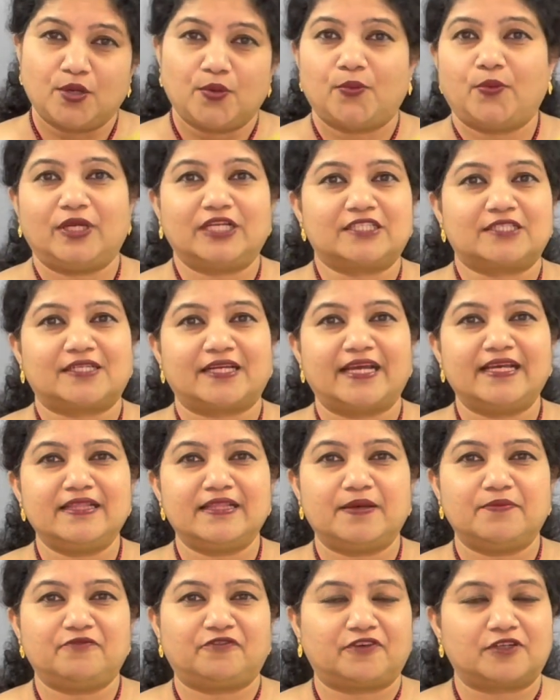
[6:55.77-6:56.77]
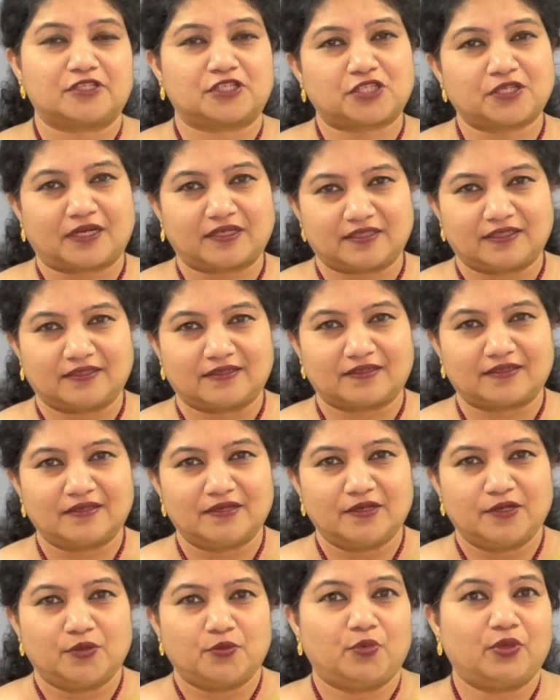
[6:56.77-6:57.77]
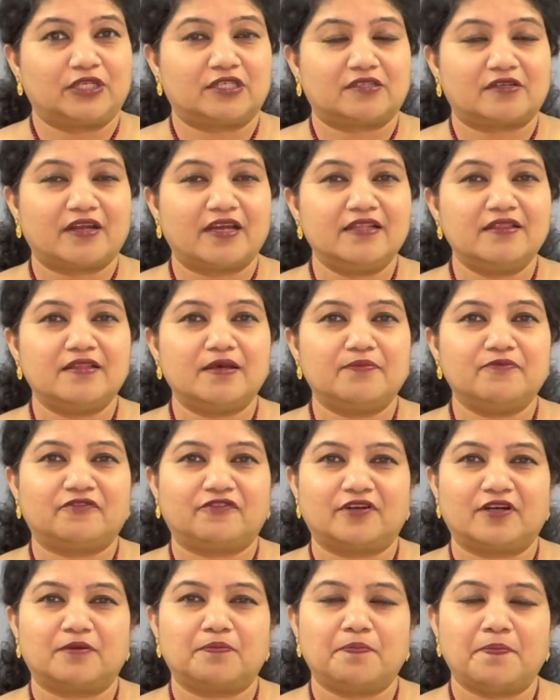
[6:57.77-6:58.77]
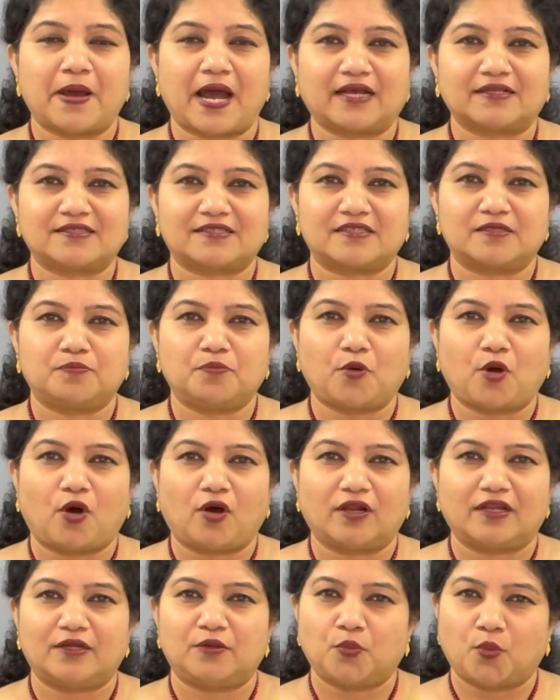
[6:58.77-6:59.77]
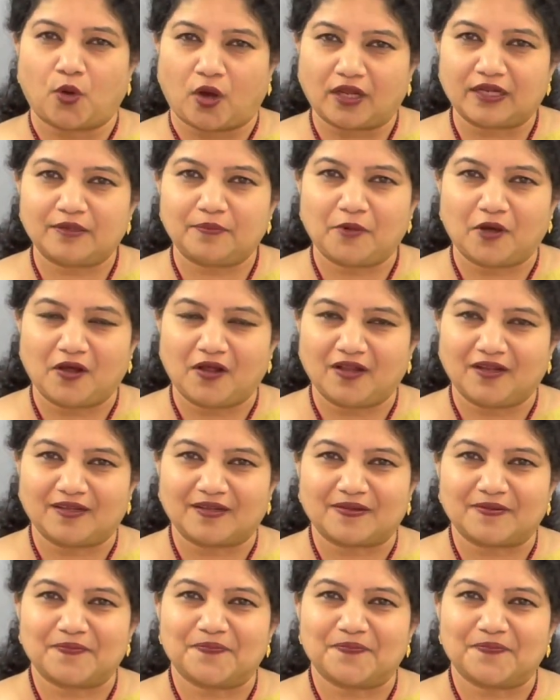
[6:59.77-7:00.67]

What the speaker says: We train them for shuttle. We train them for basketball and volleyball.